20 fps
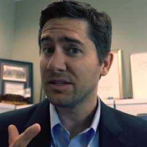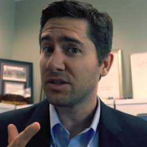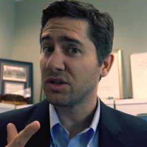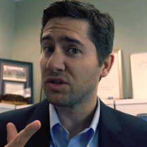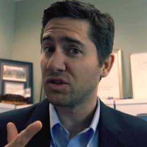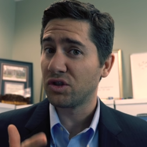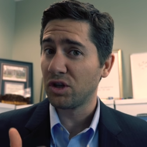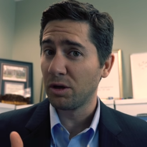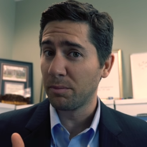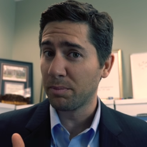This
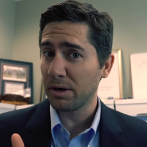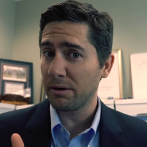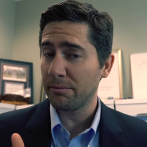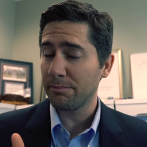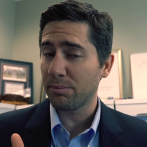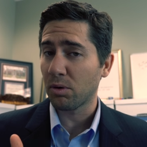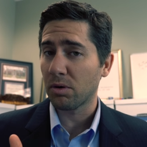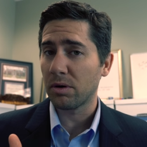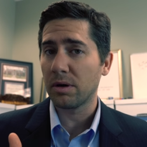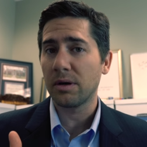is super
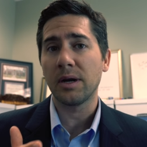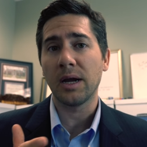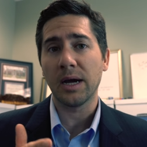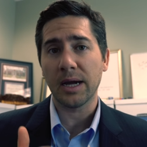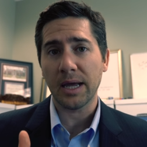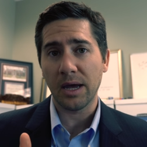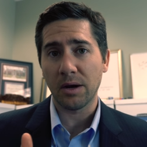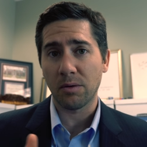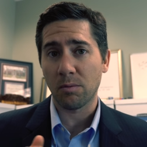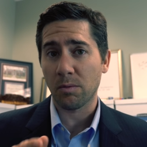important.
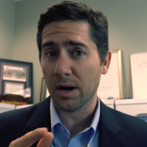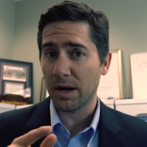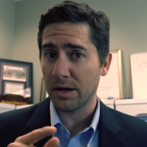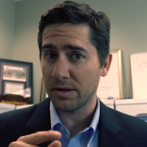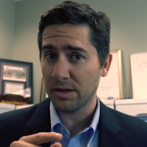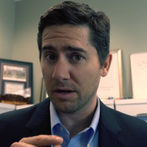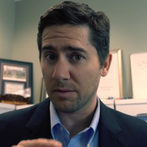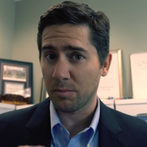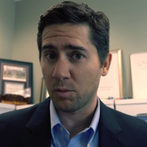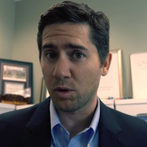Again, we're going
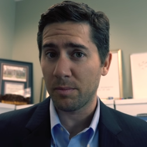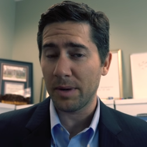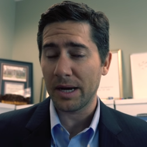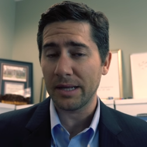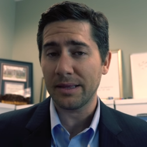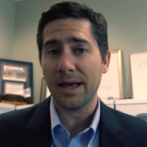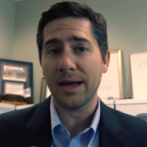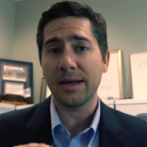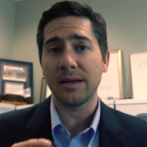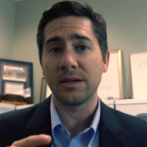to talk more
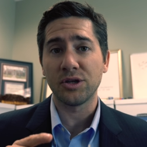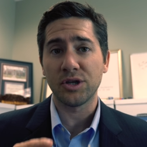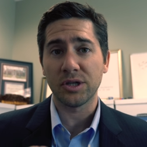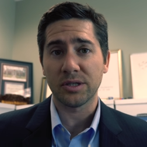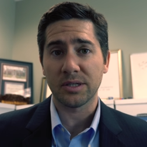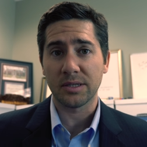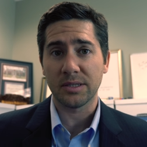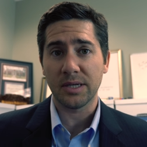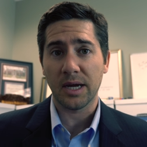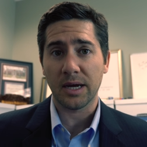about that in
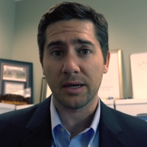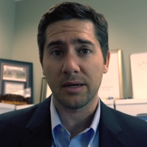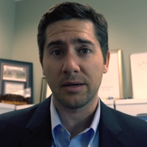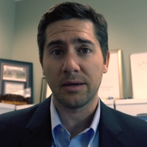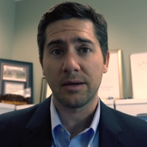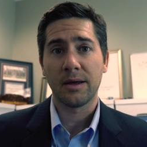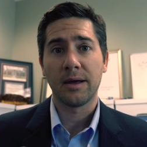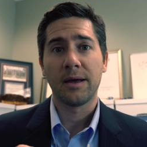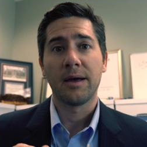just a second.